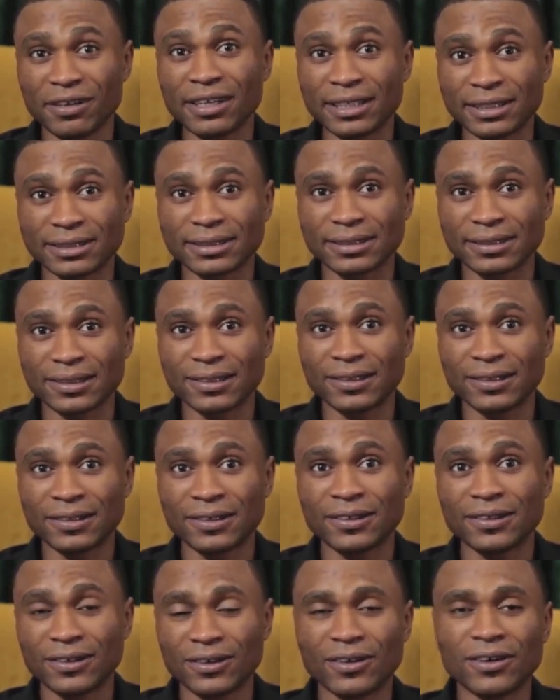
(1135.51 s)
faith
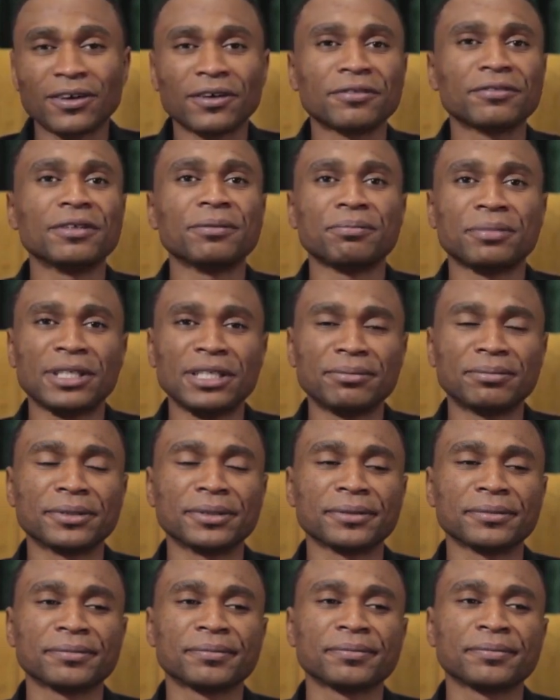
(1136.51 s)
of the people.